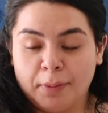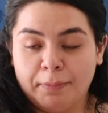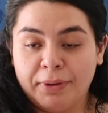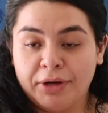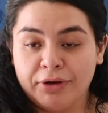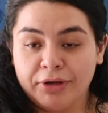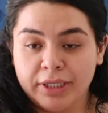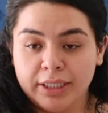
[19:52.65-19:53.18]

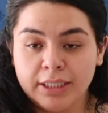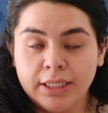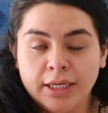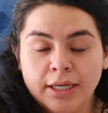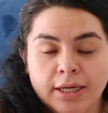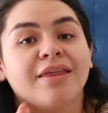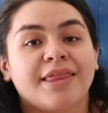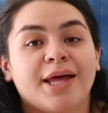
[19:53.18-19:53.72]
period.
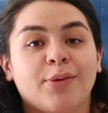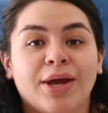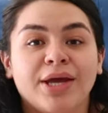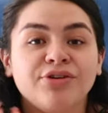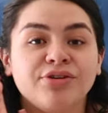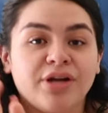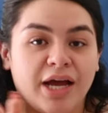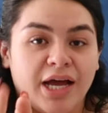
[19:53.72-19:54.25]
That way I
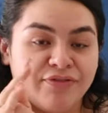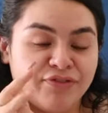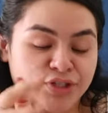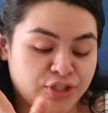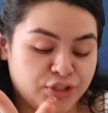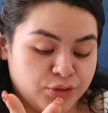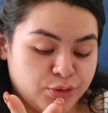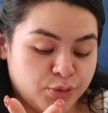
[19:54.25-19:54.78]
do not have to
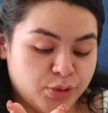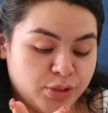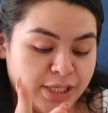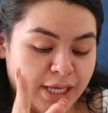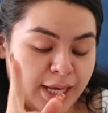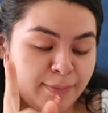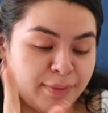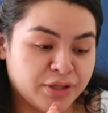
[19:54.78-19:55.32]
use
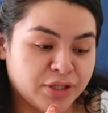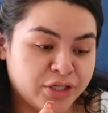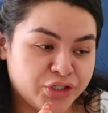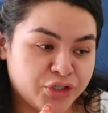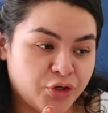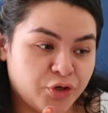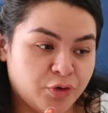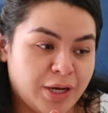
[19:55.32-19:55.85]
a birth
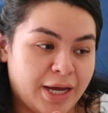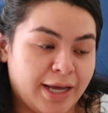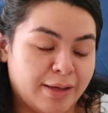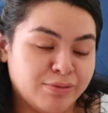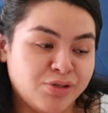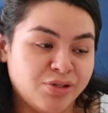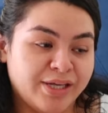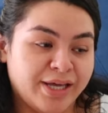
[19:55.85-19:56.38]
control. I
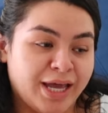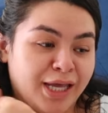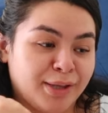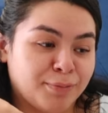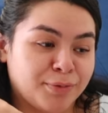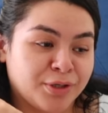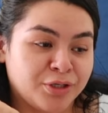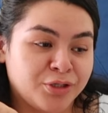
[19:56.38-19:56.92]
absolutely
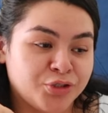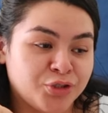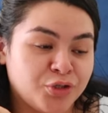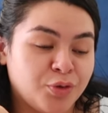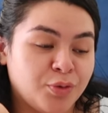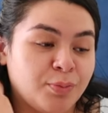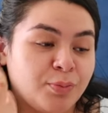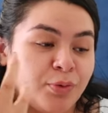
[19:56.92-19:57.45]
hate birth
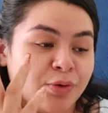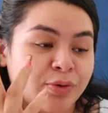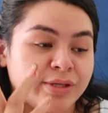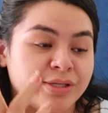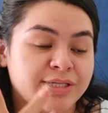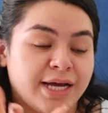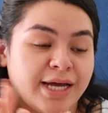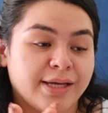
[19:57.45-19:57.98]
control. Both
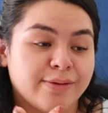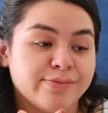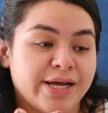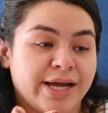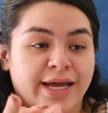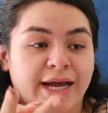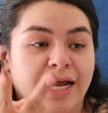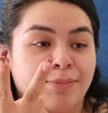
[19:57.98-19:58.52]
the times
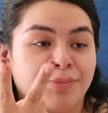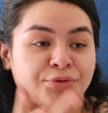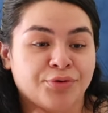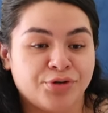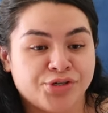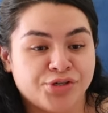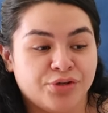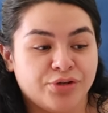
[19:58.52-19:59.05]
I had birth
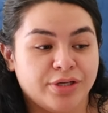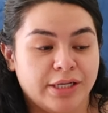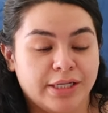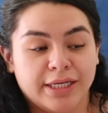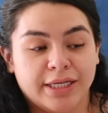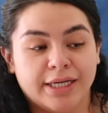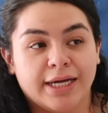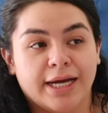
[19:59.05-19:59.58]
control in
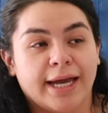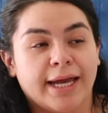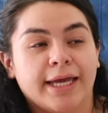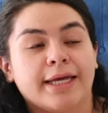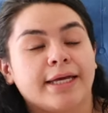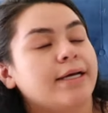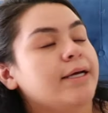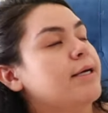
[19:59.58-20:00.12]
it,
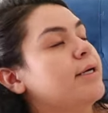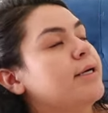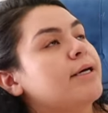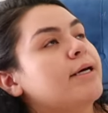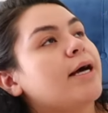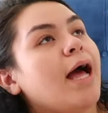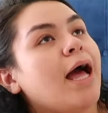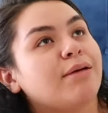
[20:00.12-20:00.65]
I
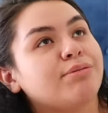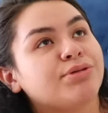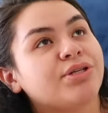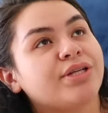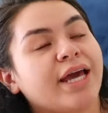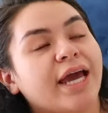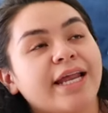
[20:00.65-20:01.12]
absolutely